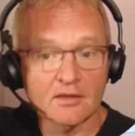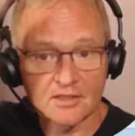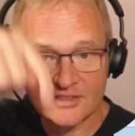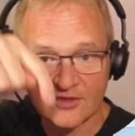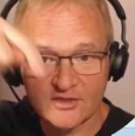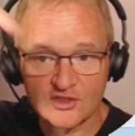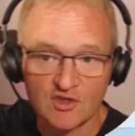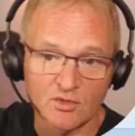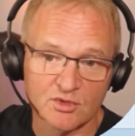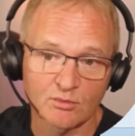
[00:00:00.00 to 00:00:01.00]
Links in the
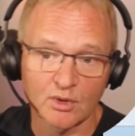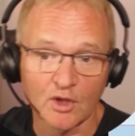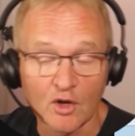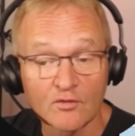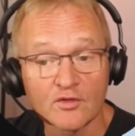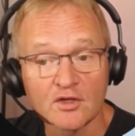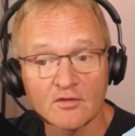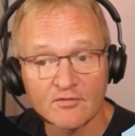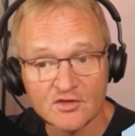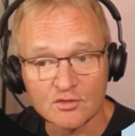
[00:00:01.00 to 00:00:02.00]
description below for the
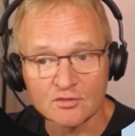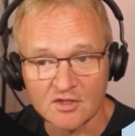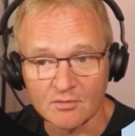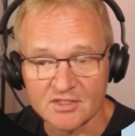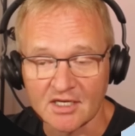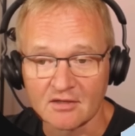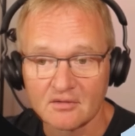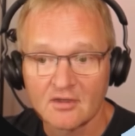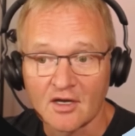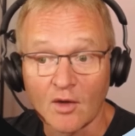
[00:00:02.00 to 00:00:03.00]
official top 10
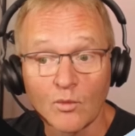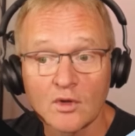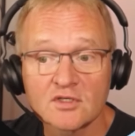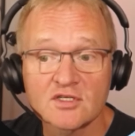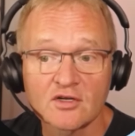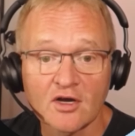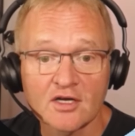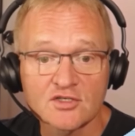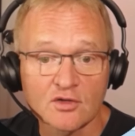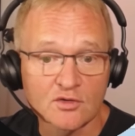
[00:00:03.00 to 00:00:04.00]
and ones that I
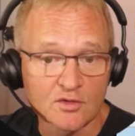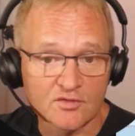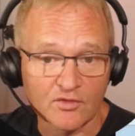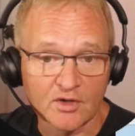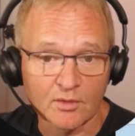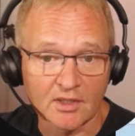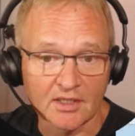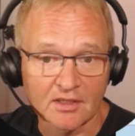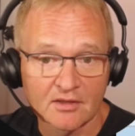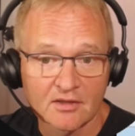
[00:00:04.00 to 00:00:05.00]
don't use frequently.